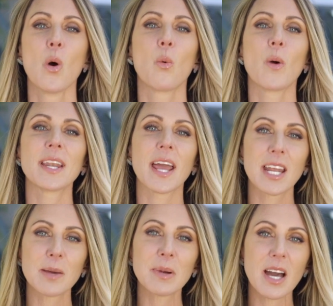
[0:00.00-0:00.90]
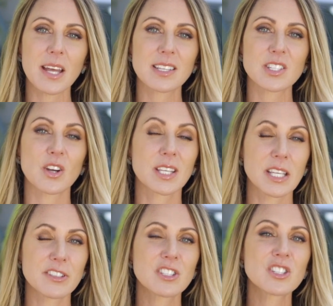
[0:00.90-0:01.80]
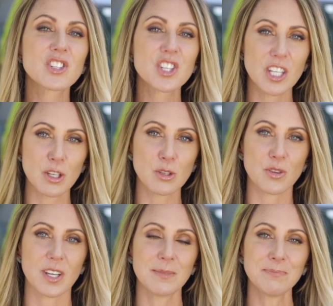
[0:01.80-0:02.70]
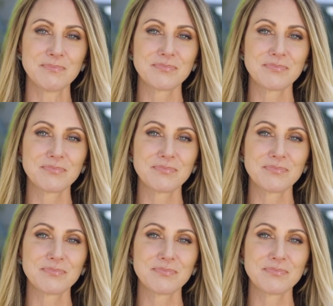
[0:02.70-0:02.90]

when antibiotics are given to children,